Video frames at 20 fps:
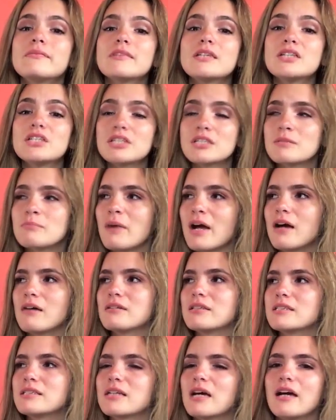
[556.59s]
she
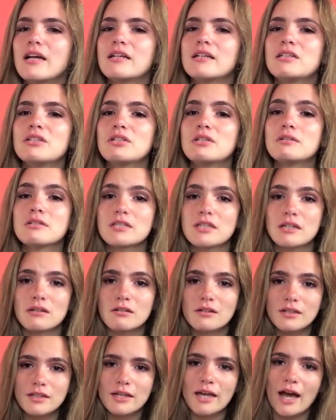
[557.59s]
smiled a ton, and she was like
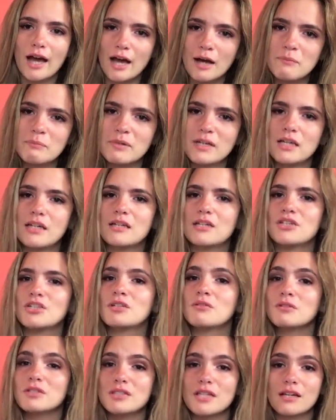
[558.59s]
really happy, and
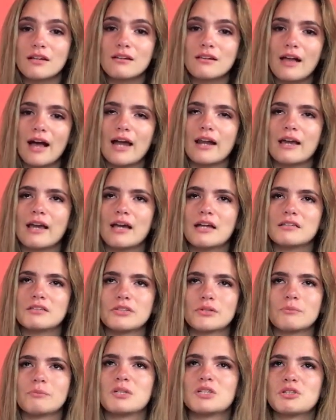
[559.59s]
she was like glad I had
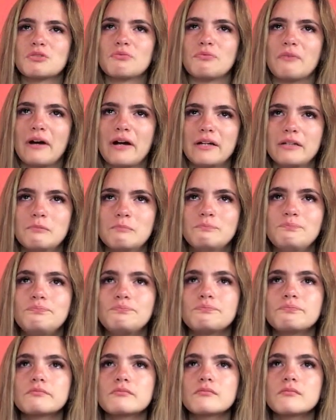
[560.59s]
so much fun.
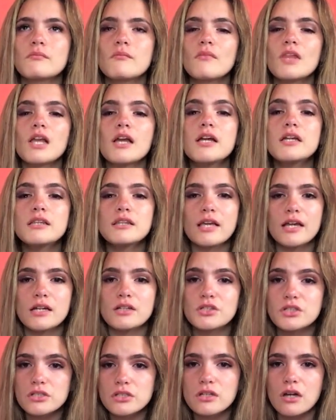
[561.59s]
And they had
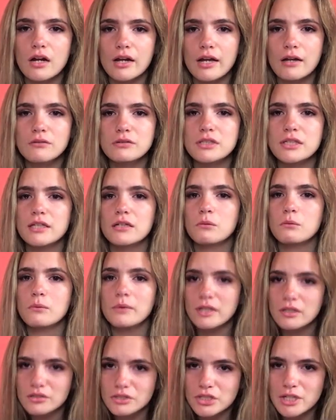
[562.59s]
just gone out to get a
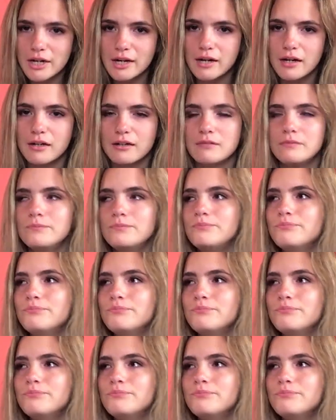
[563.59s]
wheelchair,